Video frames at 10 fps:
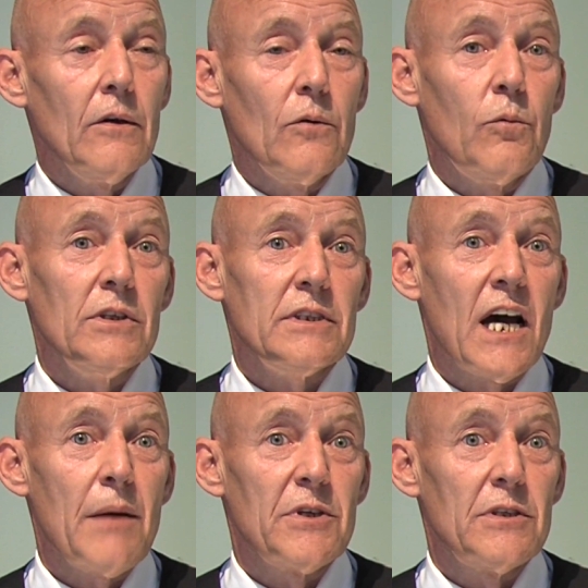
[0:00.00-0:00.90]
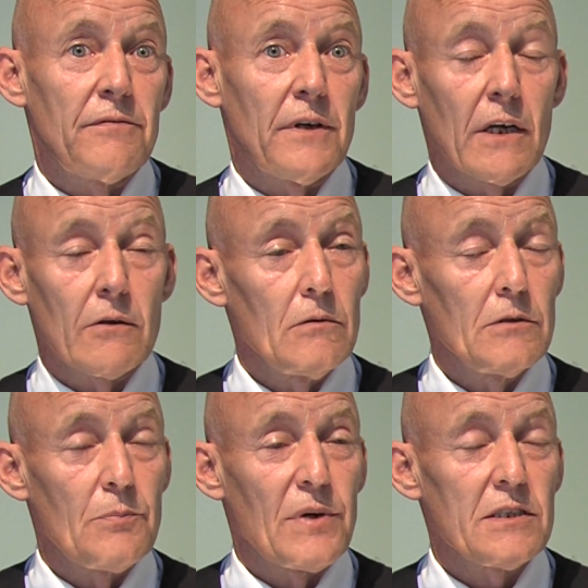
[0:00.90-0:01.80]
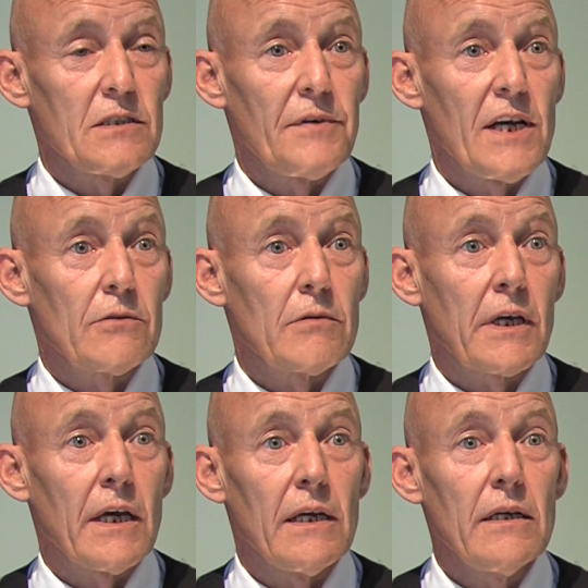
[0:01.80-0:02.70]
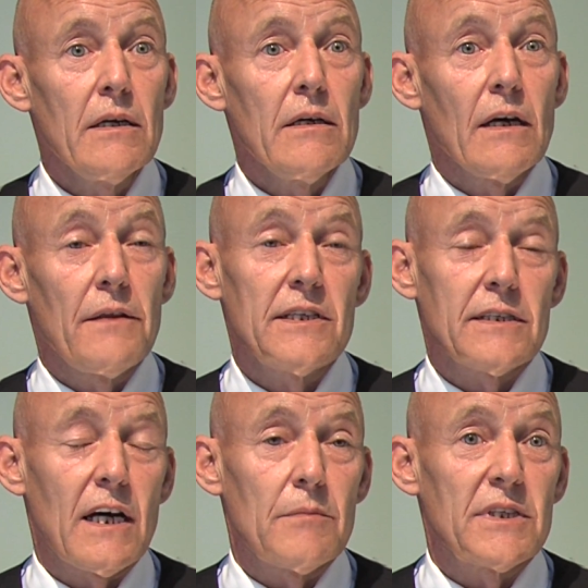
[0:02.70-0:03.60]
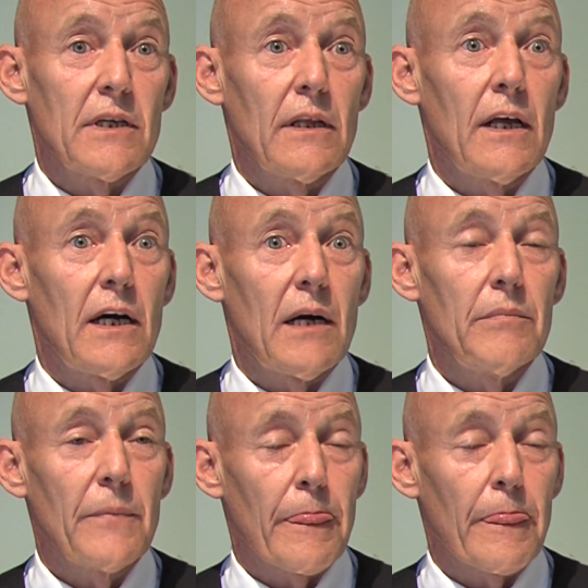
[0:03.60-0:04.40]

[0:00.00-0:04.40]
Once arming your vehicle, you press the vehicle key and this arms the alarm.